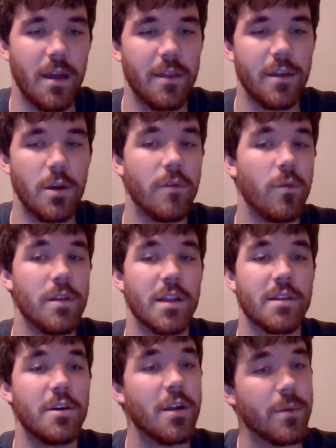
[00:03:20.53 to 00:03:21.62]
and then you have one
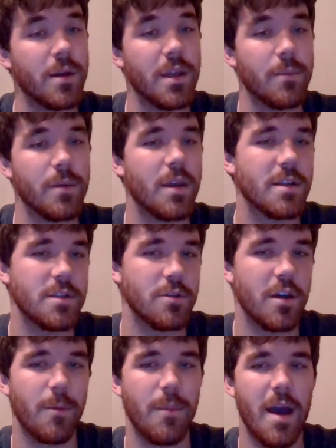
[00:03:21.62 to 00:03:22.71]
that's good at reading but not so
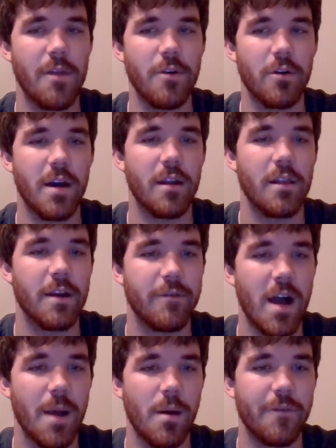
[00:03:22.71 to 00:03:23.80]
good at math, they'll kind of like
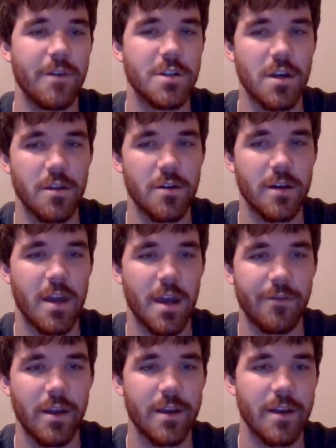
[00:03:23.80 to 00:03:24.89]
vibe off each other and kind
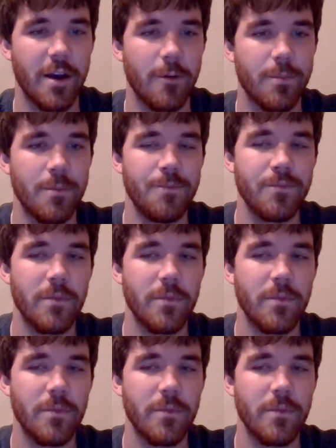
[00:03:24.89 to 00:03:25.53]
of like help